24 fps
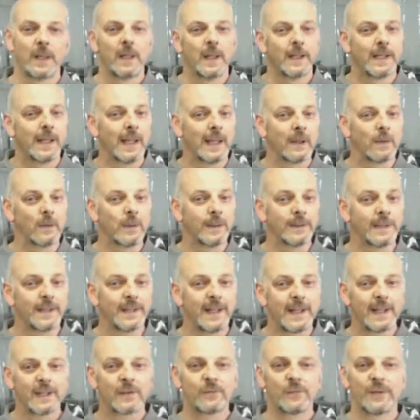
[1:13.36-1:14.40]
Now in the
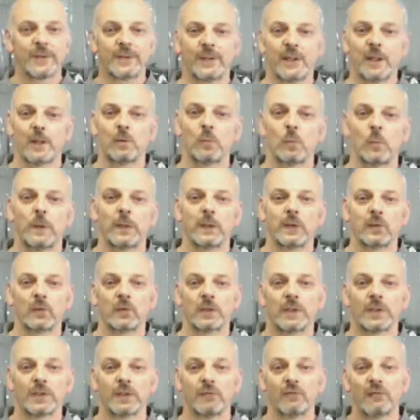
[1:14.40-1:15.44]
next video we'll
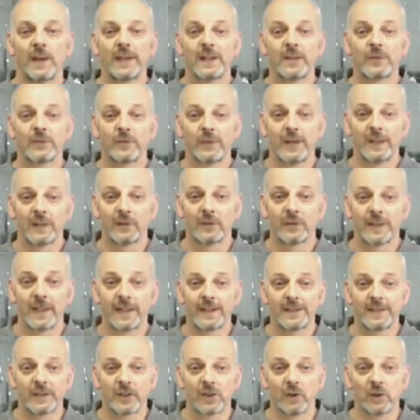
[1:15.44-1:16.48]
look at the range of
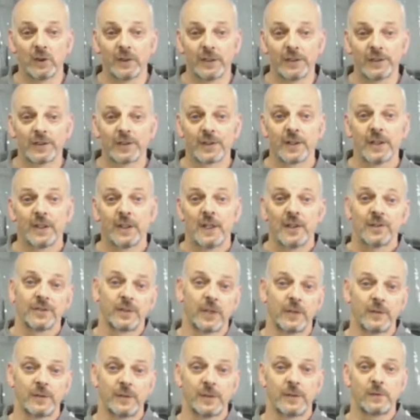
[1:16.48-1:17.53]
AlloyGator colours
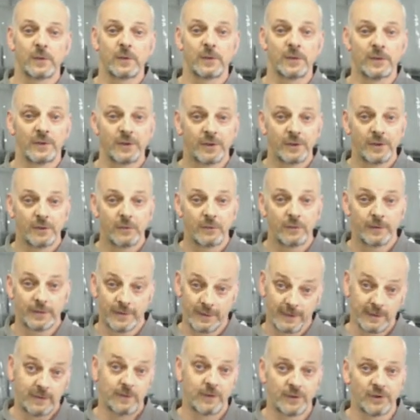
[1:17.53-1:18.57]
so you can
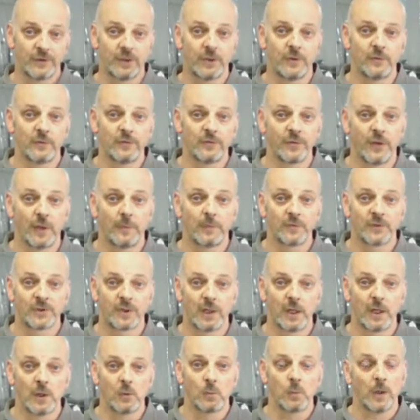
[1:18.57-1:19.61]
choose from.
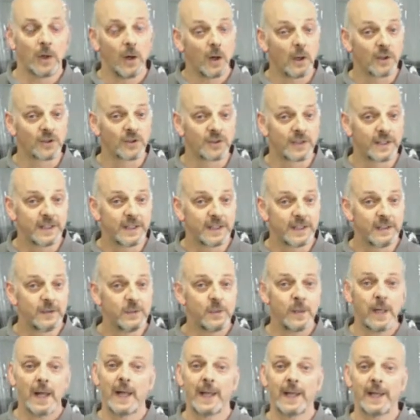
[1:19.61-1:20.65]
So I'll see you
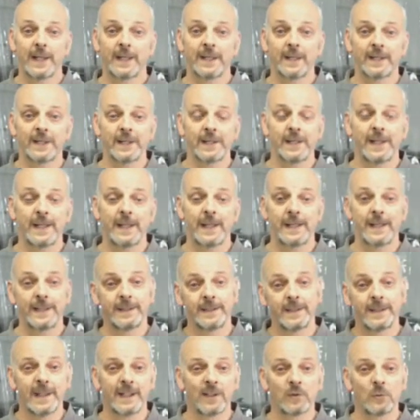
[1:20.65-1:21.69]
in
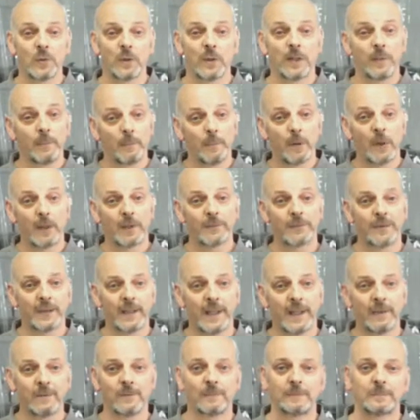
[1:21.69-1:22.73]
the next one, and bye for
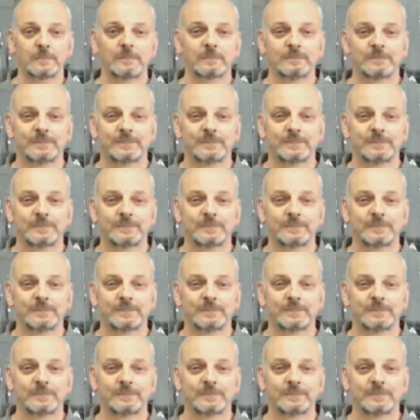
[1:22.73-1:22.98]
now.